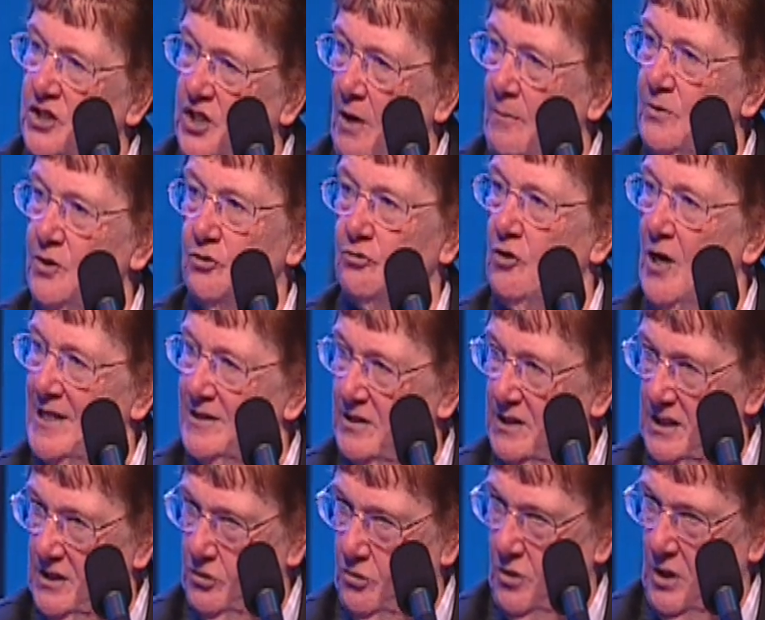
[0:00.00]
some
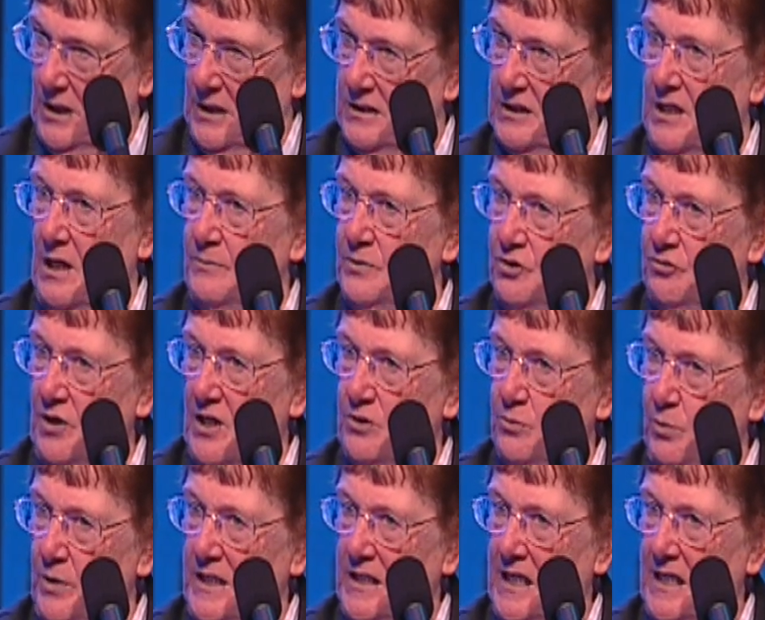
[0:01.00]
stress is good, some
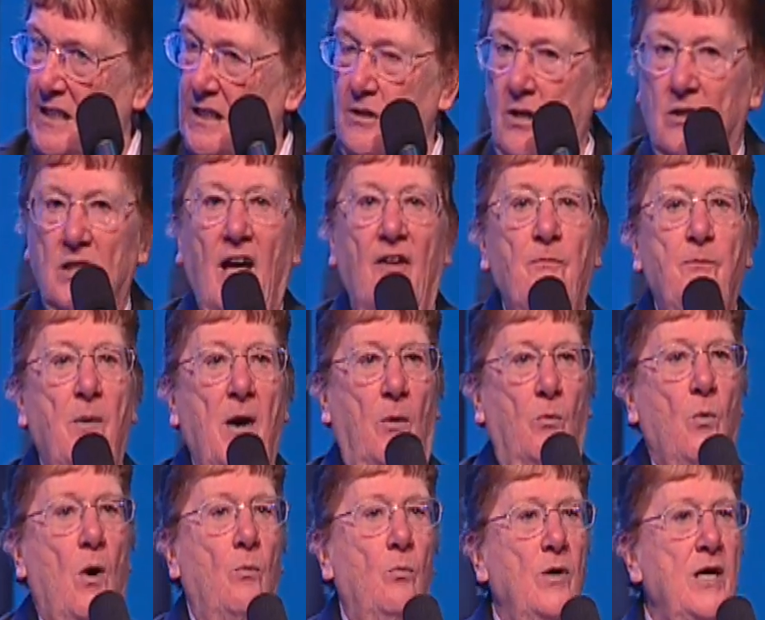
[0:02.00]
stress we need in our life,
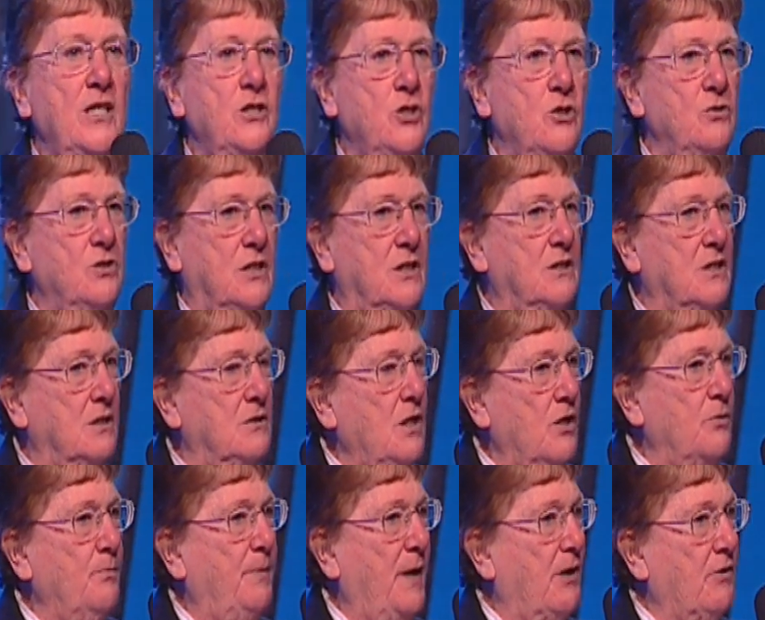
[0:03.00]
but when we choose, this is
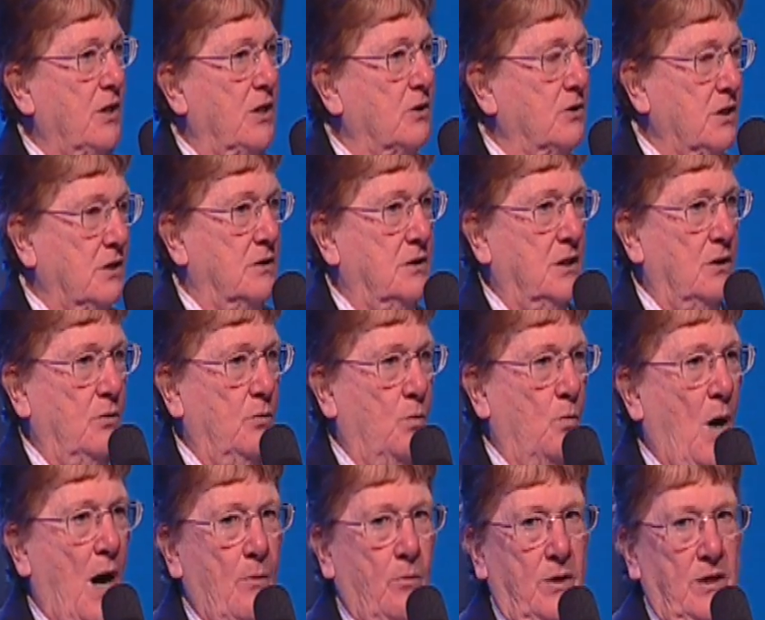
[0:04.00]
another barrier to, to
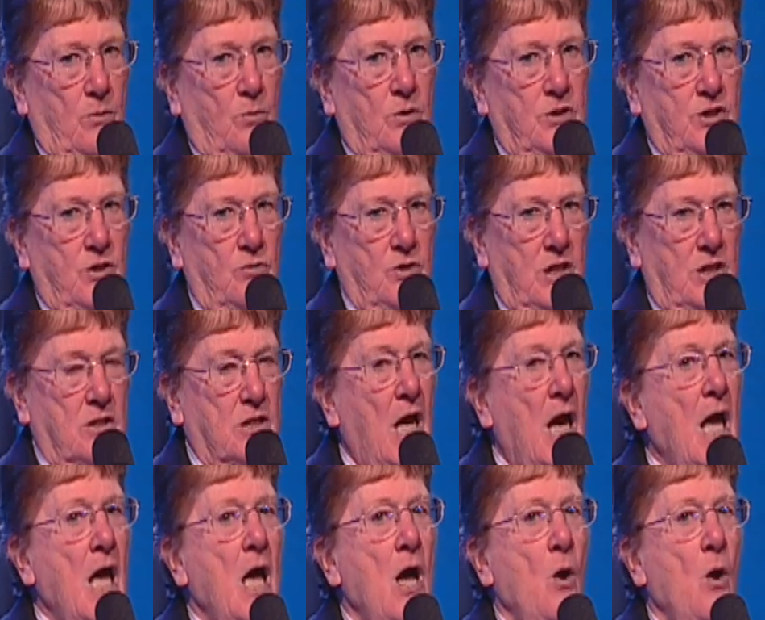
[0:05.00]
why we, we're so serious.